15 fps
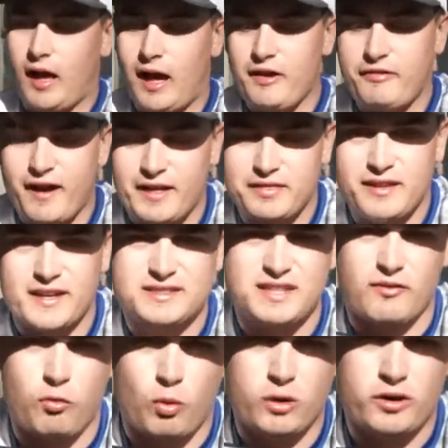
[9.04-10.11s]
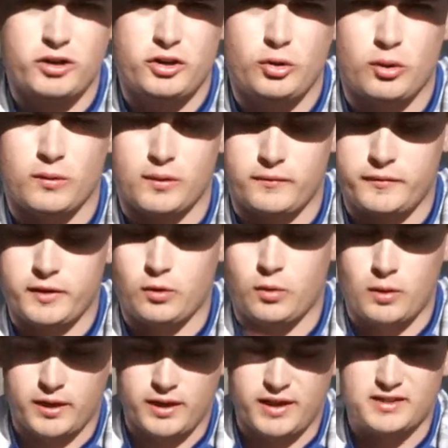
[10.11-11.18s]
I've had this, I've wanted to do a review
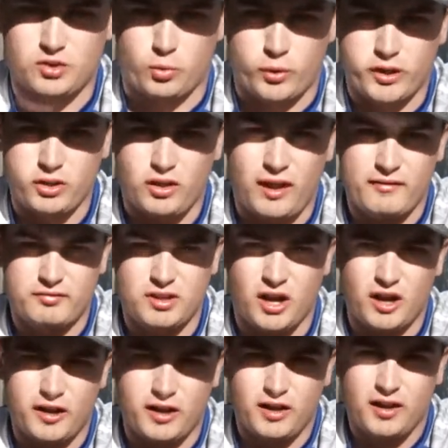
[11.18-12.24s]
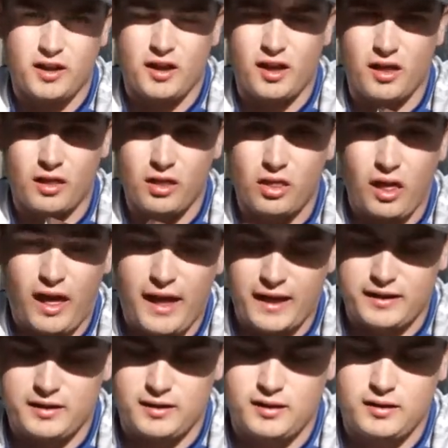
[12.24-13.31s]
on it. It's a reel I've done a
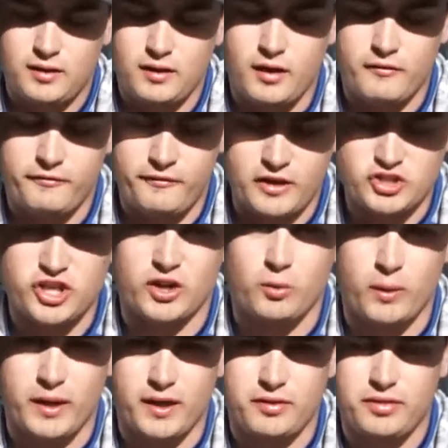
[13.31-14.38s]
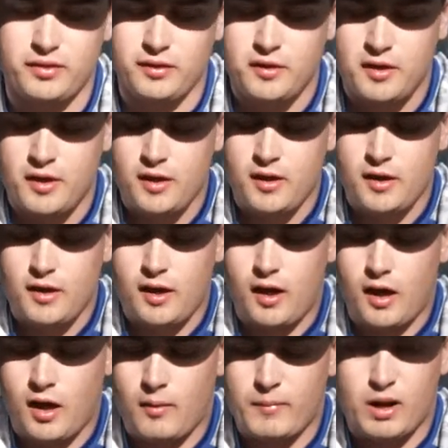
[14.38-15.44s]
lot of fishing with,
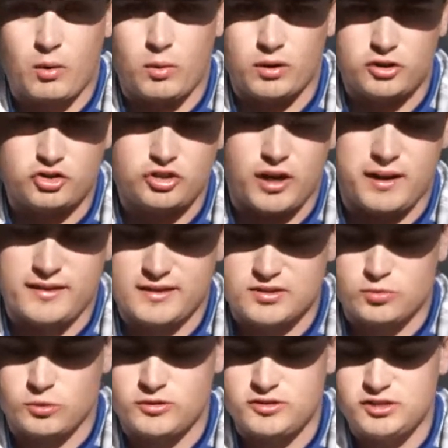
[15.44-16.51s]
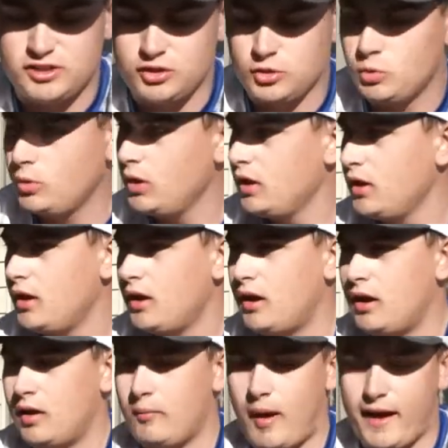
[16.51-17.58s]
um, and I wanted to try this one too.
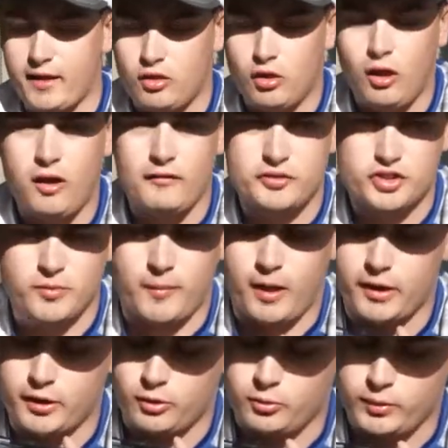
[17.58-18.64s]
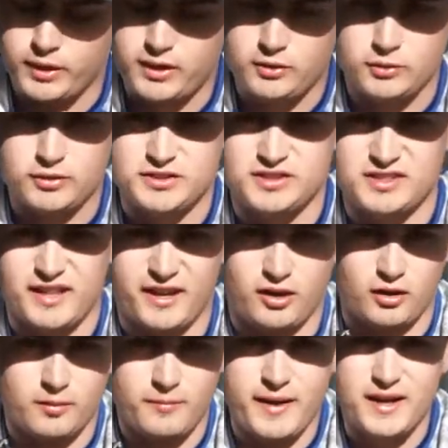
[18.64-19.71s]
Um, I love Shimano reels, they
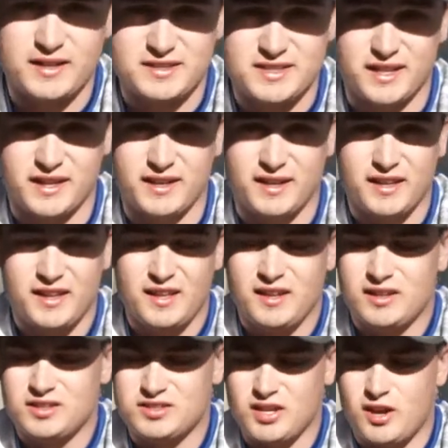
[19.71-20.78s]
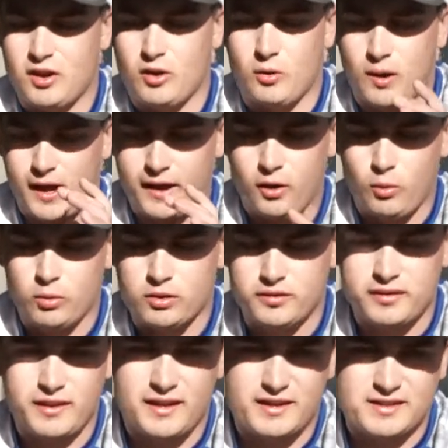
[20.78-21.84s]
are amazing. So I
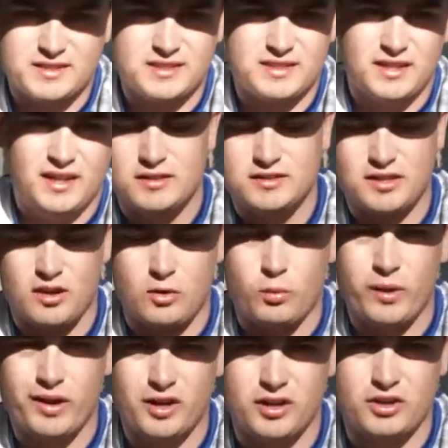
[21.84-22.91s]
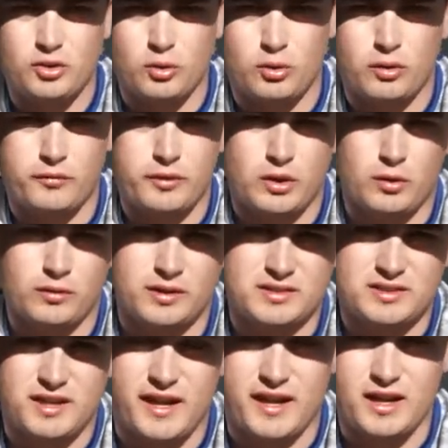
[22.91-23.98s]
ordered this. So we are going to do a review on
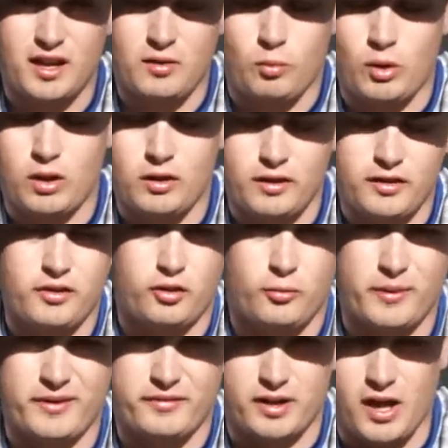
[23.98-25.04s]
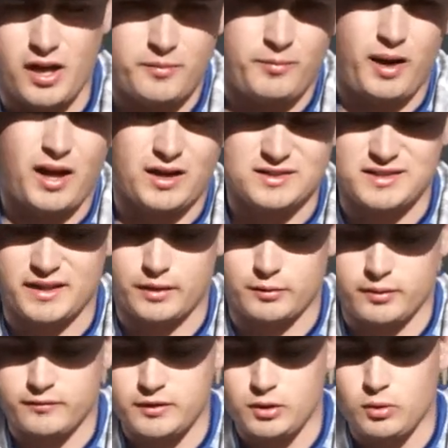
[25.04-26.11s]
this today, and I, uh, well, a little bit of an unboxing and
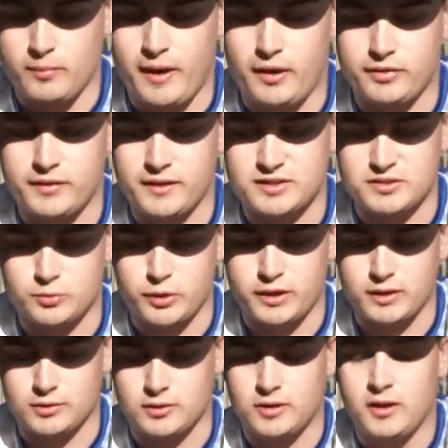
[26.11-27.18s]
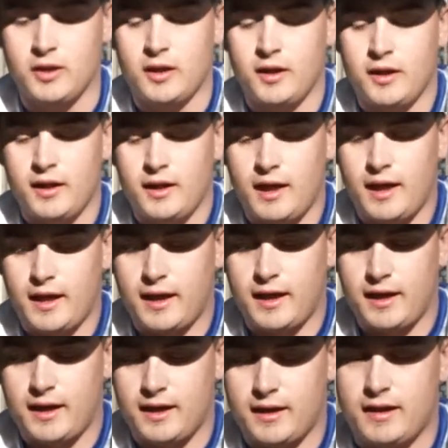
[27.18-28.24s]
review about this reel,
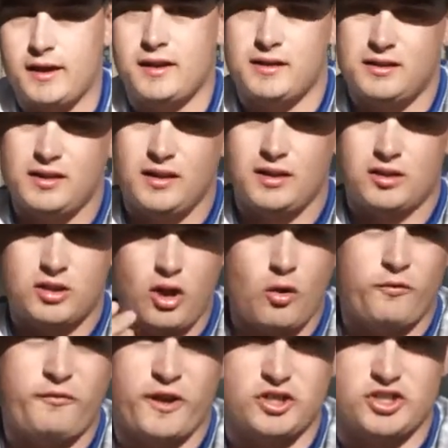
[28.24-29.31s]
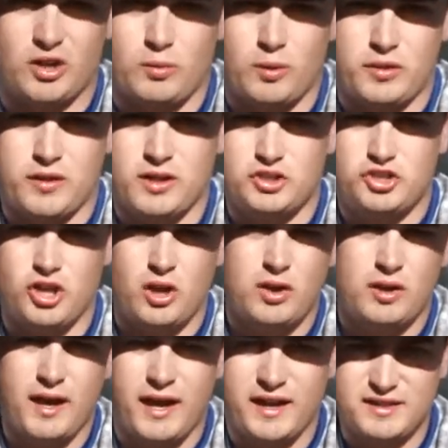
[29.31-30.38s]
and go fishing with it, show you
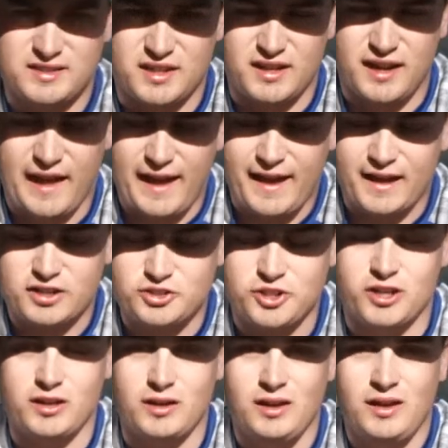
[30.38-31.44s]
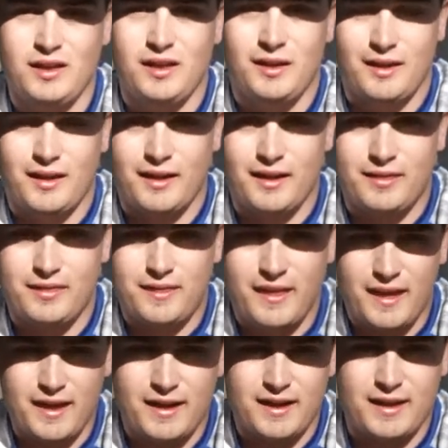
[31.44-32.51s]
guys it in action, and
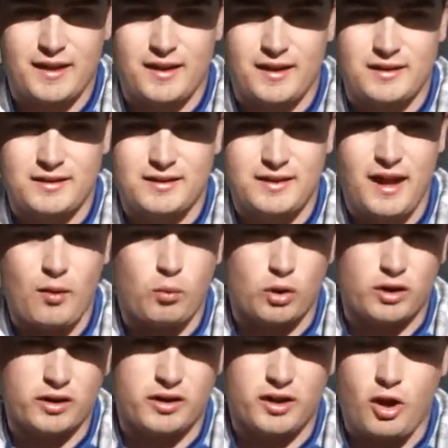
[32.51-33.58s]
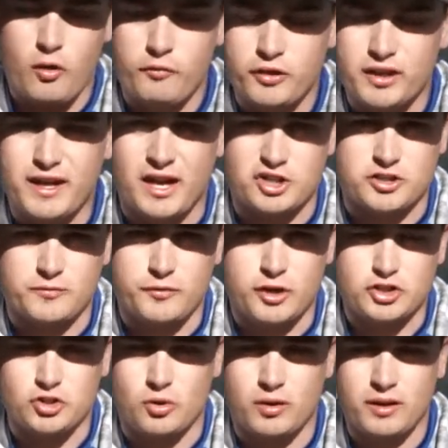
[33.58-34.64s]
then, yeah, we're going to hopefully catch some
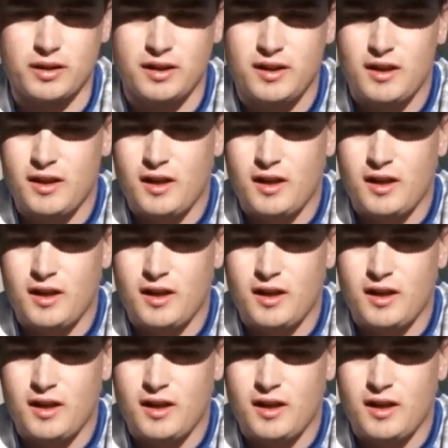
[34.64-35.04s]
fish on it.